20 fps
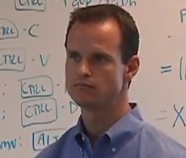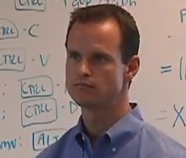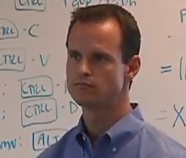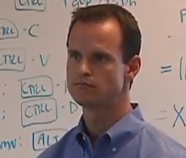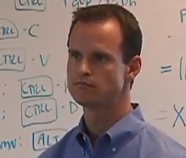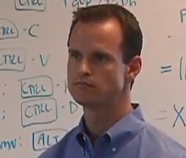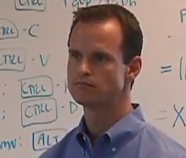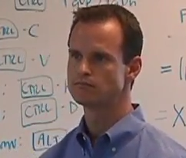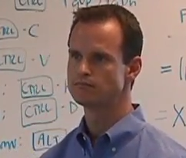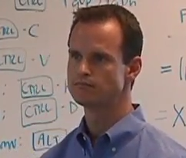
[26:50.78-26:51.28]

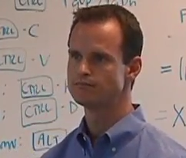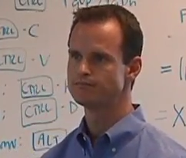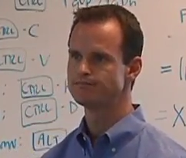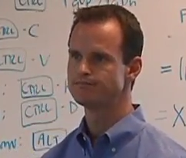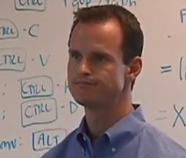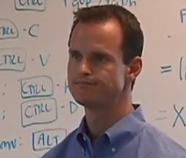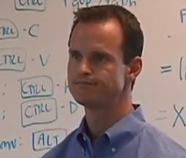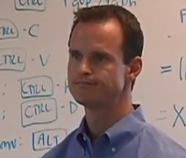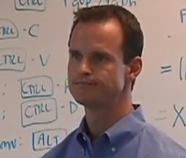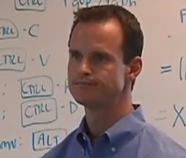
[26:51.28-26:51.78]

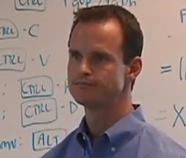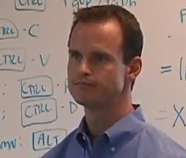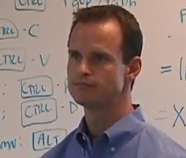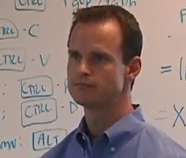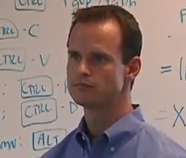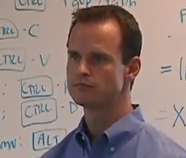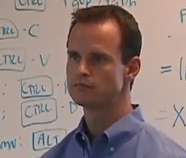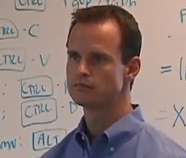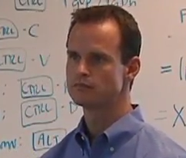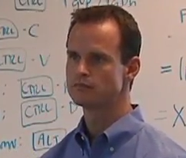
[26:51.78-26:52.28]

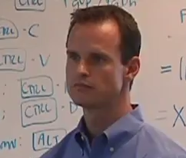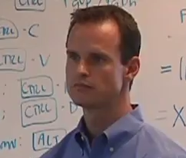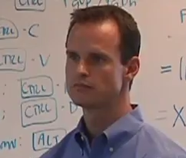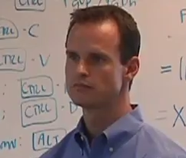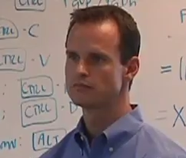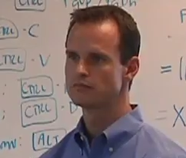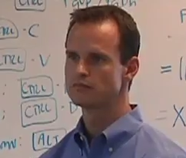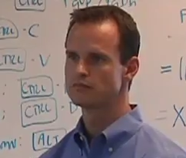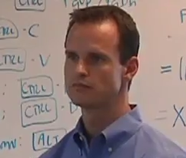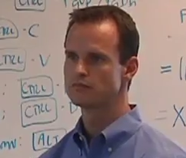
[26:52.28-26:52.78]

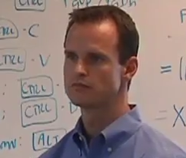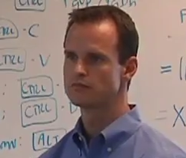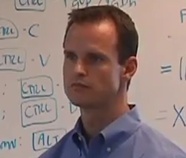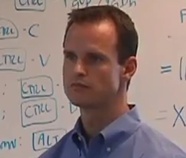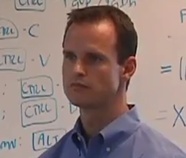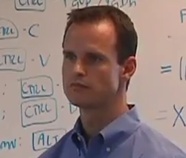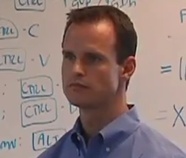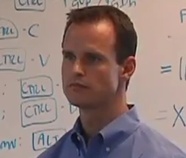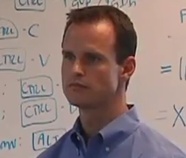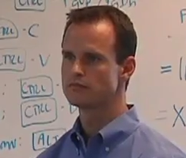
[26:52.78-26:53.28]

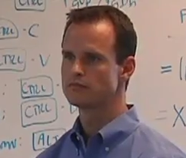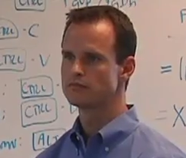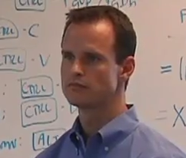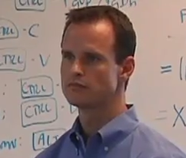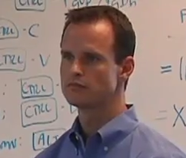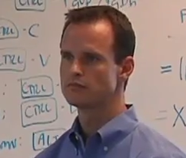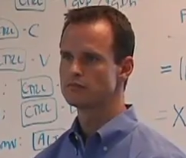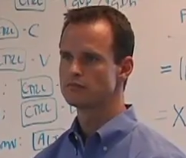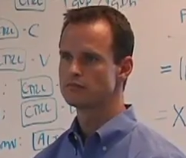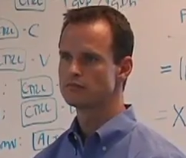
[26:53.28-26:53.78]

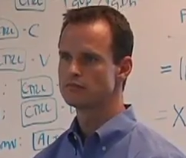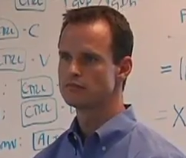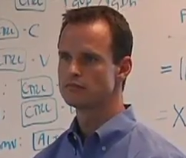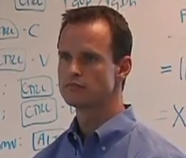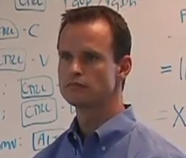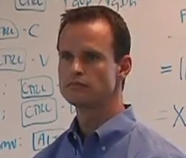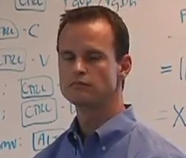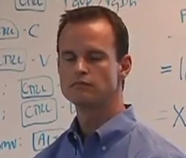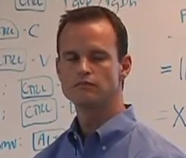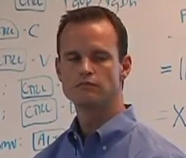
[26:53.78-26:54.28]

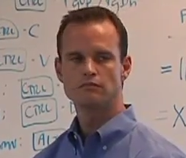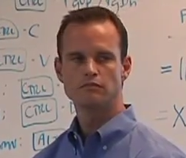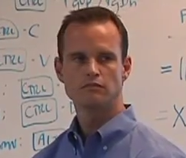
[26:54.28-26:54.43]
No one is speaking in this clip.